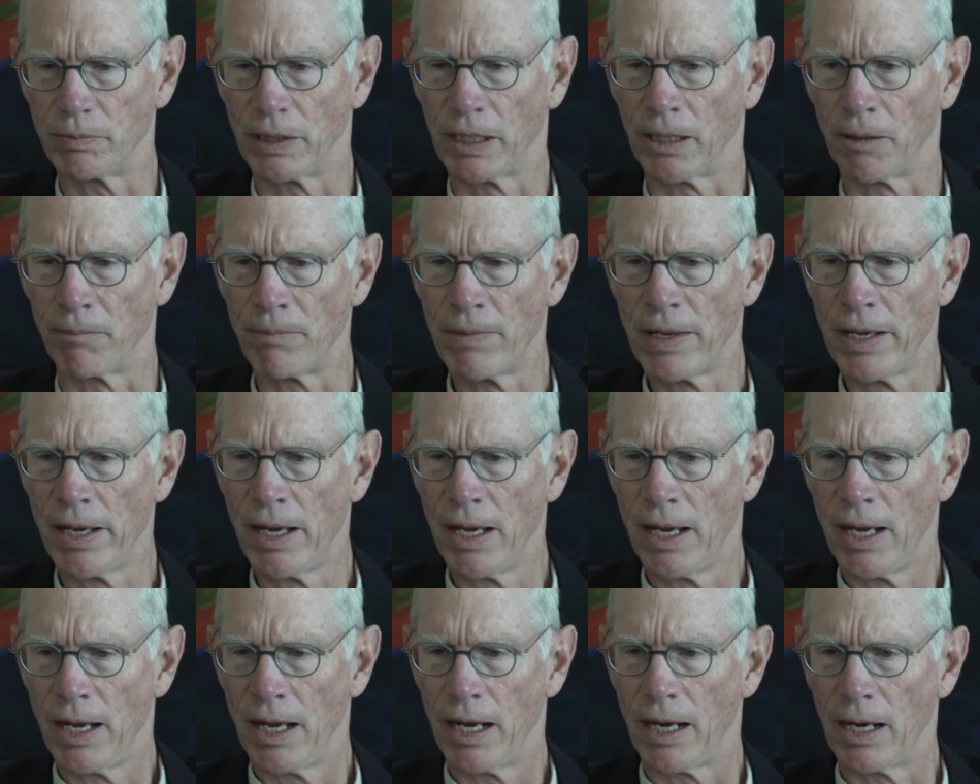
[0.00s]
Um,
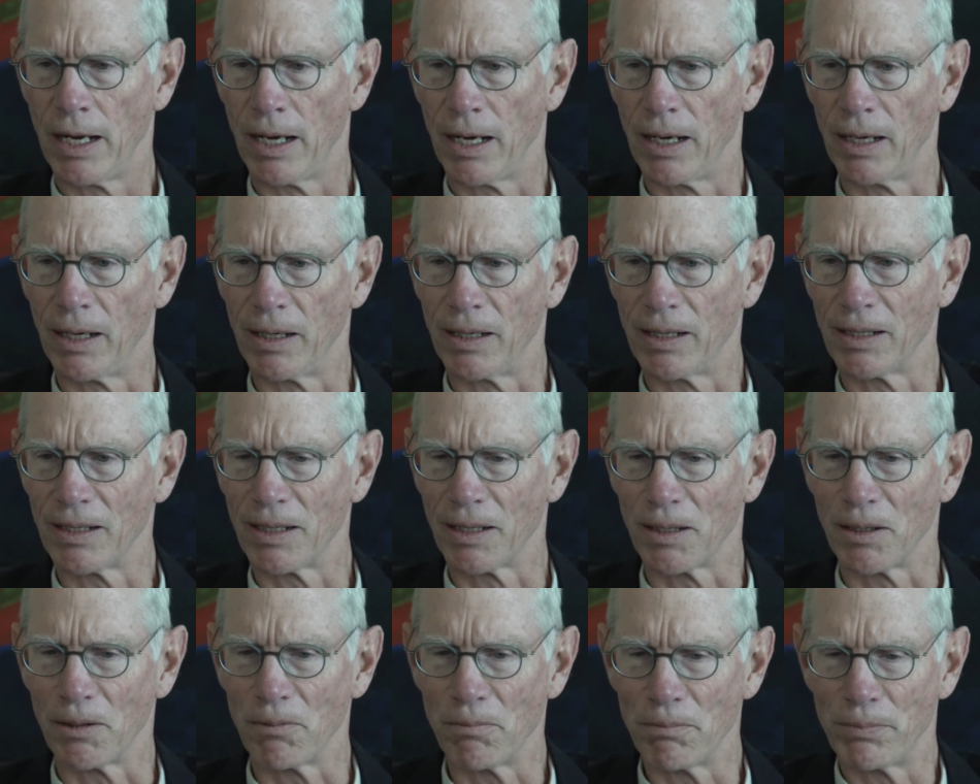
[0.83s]
uh,
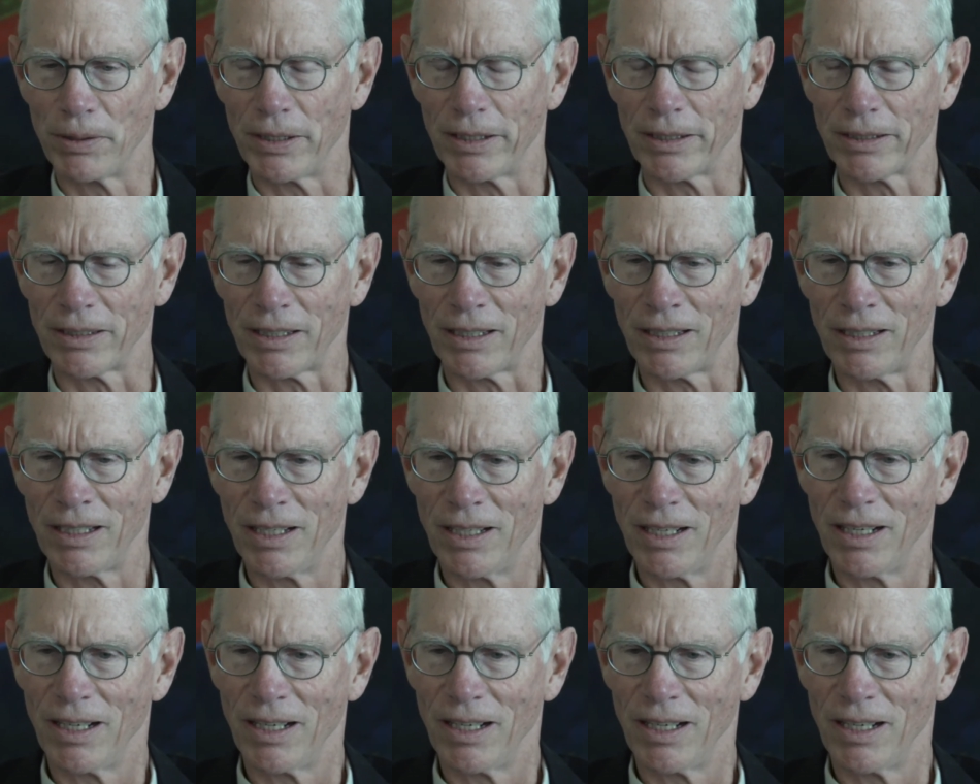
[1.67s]
uh, but uh,